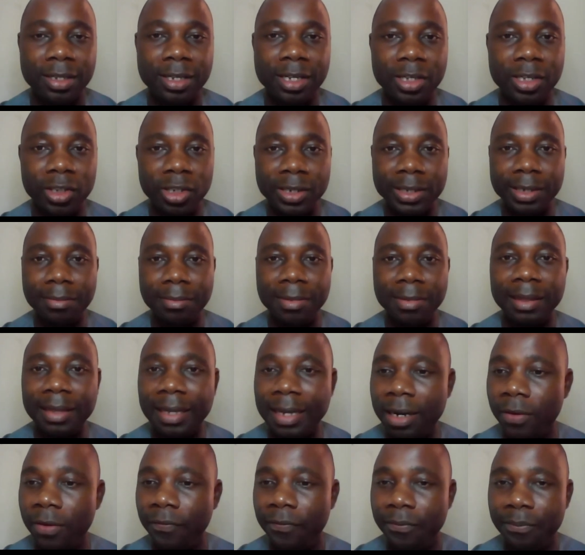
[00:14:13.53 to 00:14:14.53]
It's just a
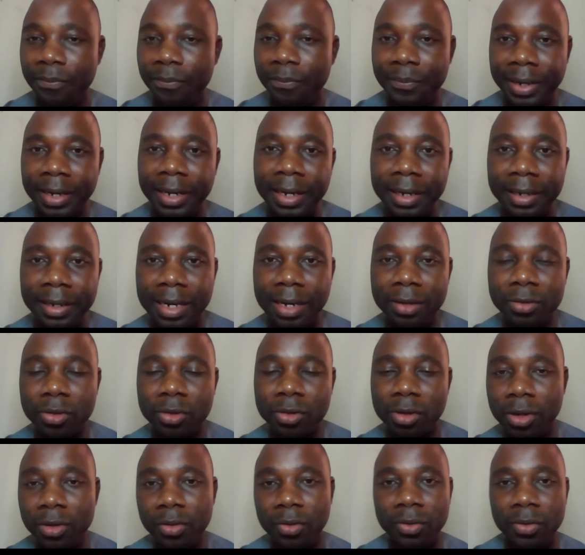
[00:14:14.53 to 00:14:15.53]
matter of bringing out
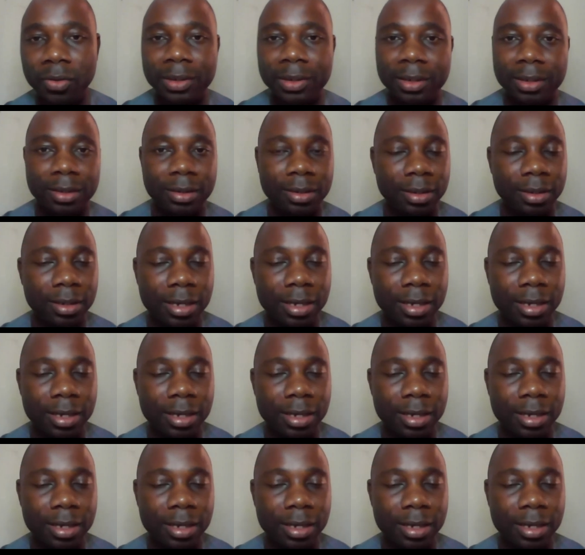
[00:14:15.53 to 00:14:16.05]
all those